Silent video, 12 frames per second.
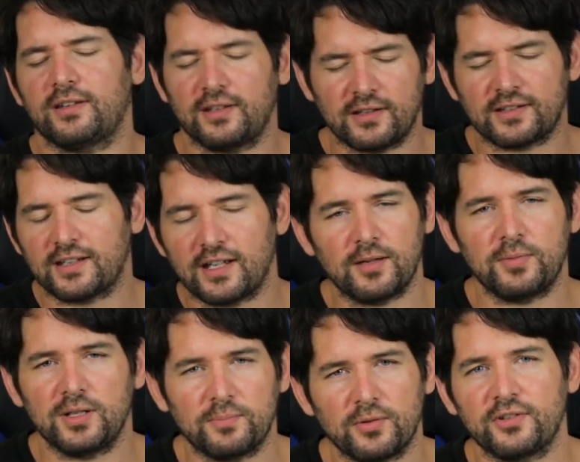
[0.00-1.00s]
6
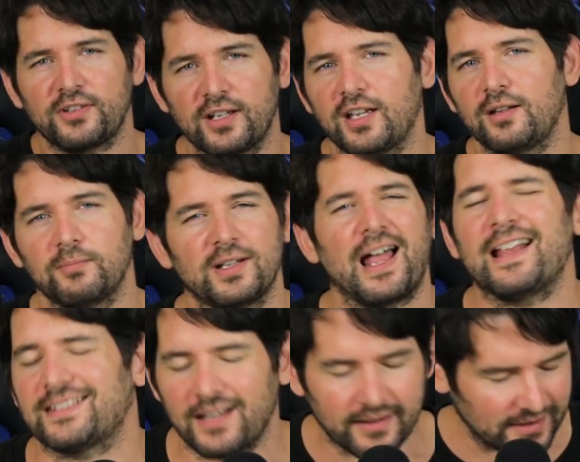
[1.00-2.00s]
gigabit per second, but that
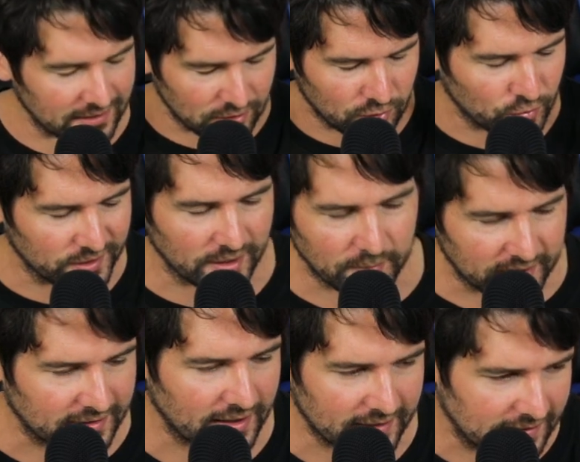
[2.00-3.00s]
has nothing to do with
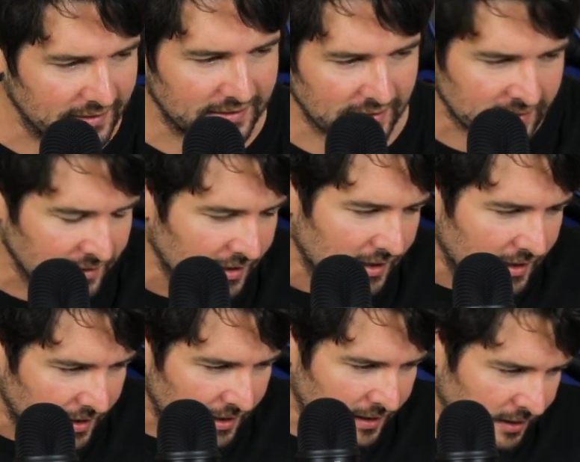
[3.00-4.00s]
MSI. This is
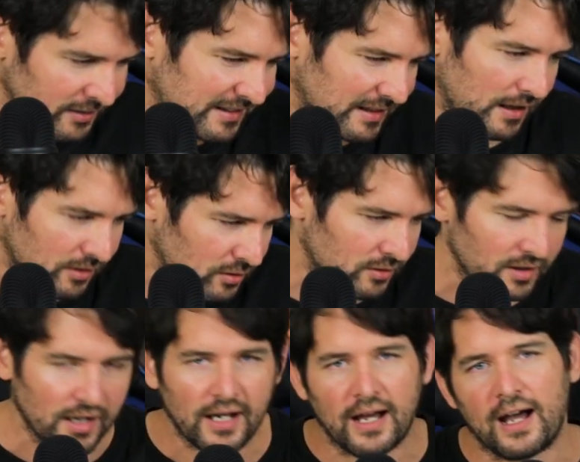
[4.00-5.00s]
a standard
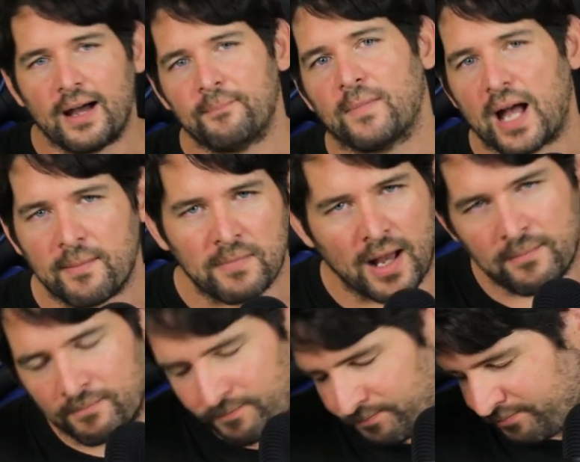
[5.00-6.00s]

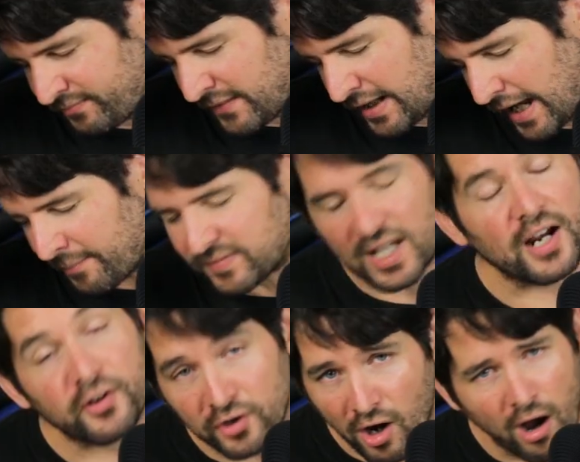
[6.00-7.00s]
I'm
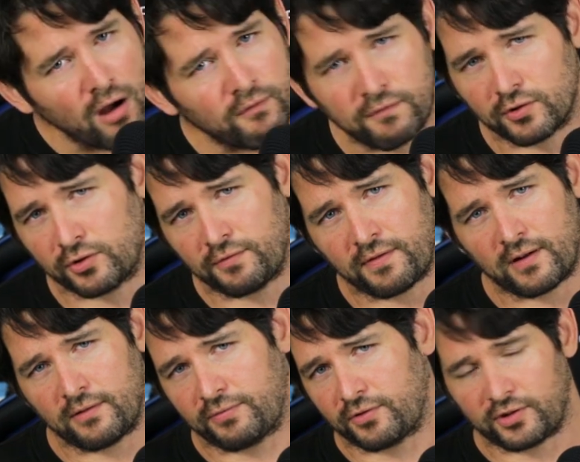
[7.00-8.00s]
tired of for
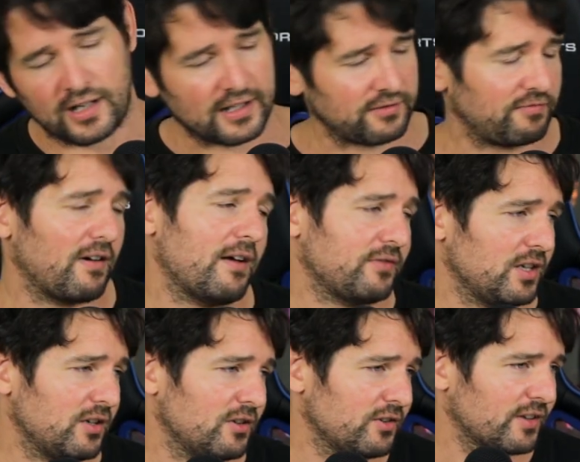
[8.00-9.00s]
the last 5
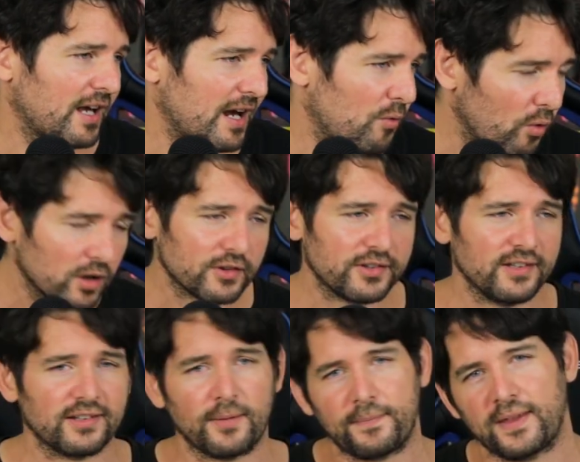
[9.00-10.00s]
years. I want to see
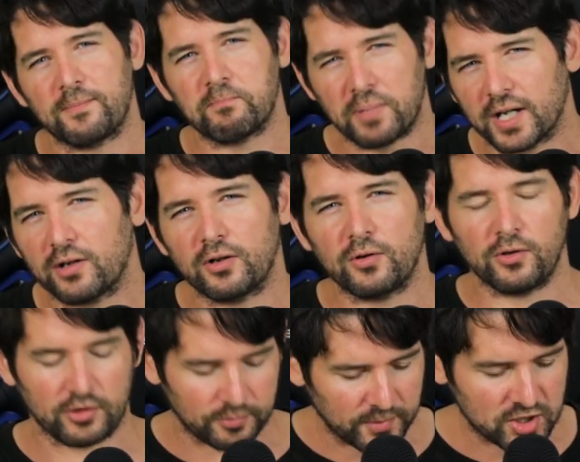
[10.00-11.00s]
something better,
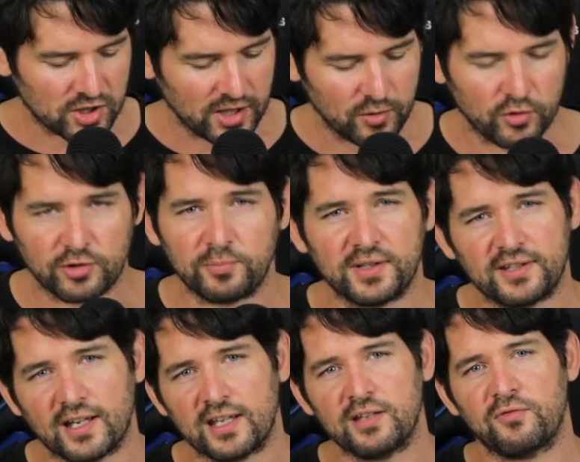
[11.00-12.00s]
especially with
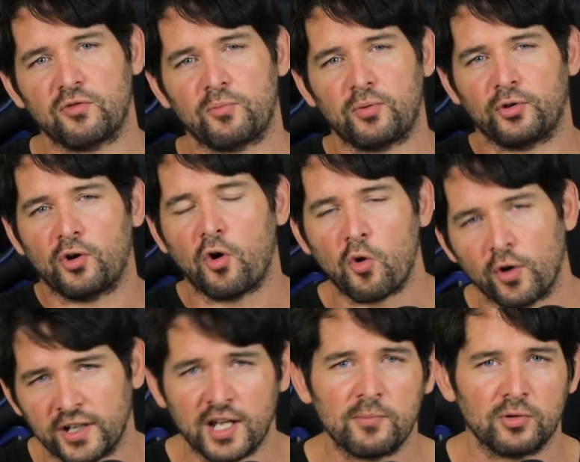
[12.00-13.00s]
PCIe
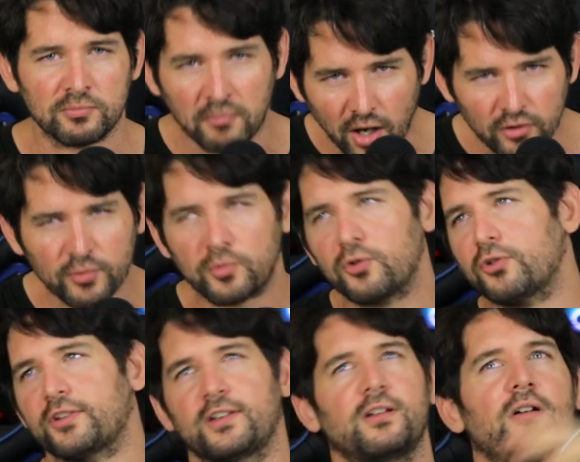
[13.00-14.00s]
4.0 enabled
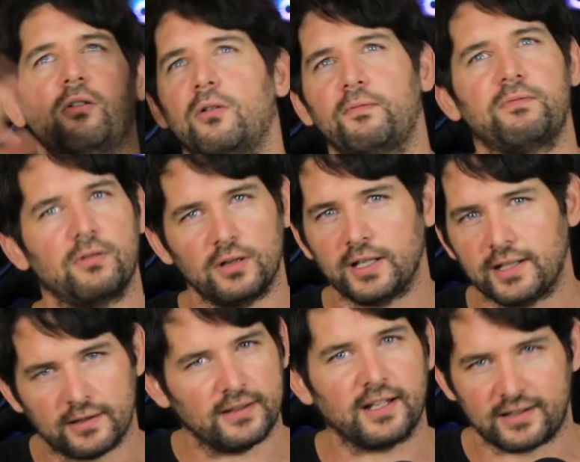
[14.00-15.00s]
motherboards, and hopefully
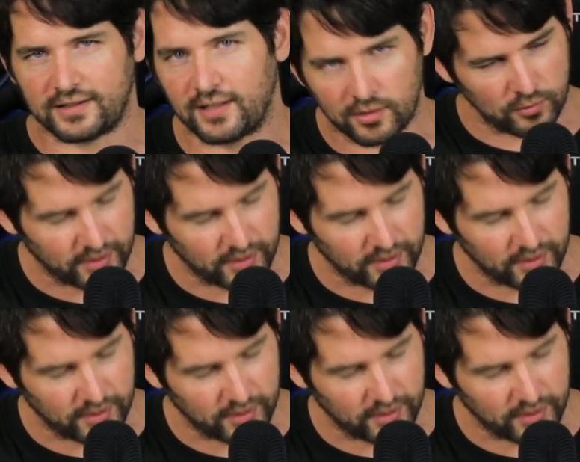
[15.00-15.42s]
in the next year